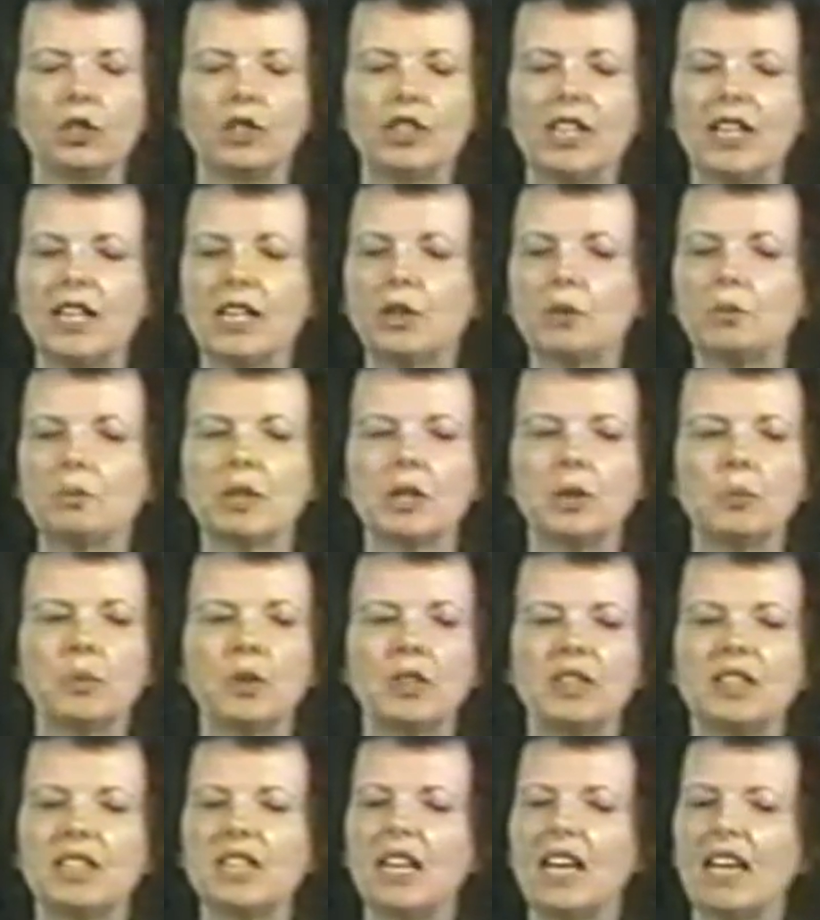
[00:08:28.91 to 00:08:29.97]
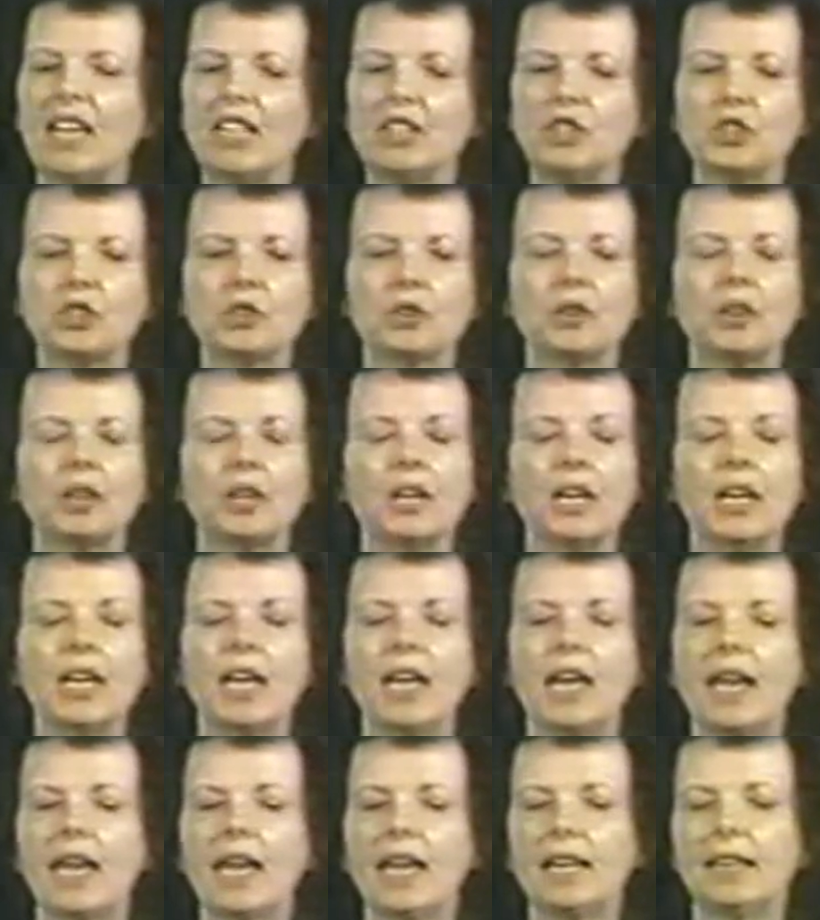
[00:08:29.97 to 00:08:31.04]
tinkering with nature
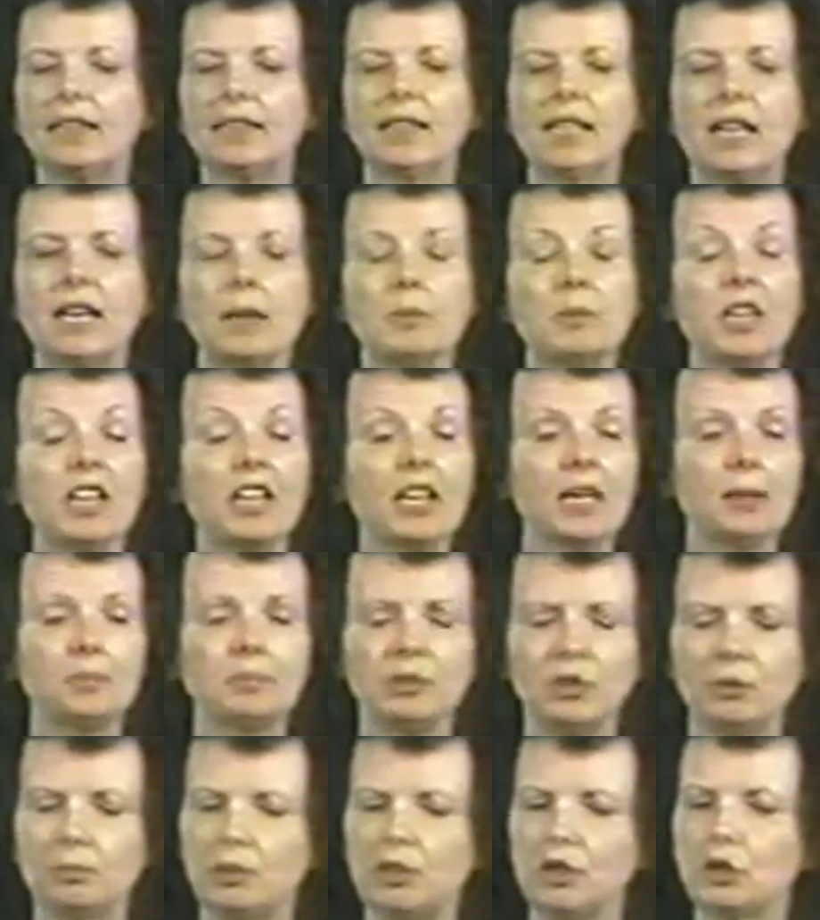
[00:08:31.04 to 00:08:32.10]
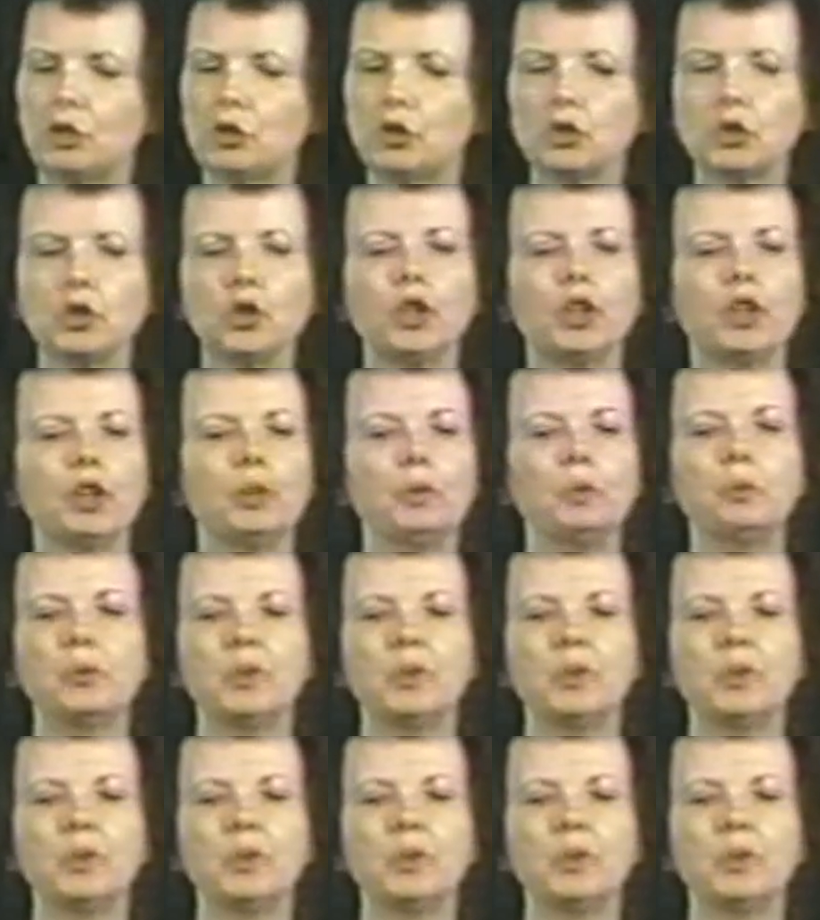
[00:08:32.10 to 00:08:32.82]
and coming up, to be sure,